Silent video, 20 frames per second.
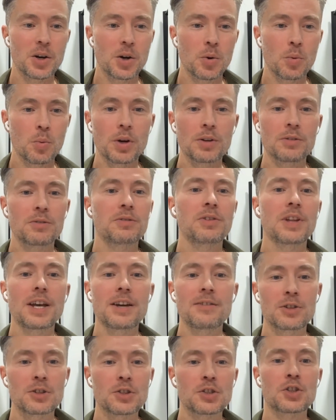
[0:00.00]
what
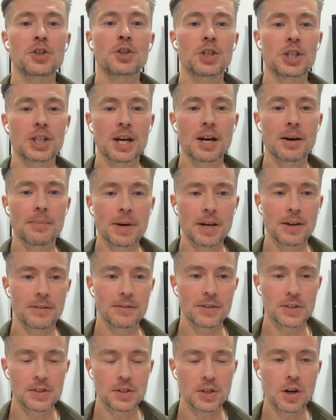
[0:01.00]
flavors could come out of this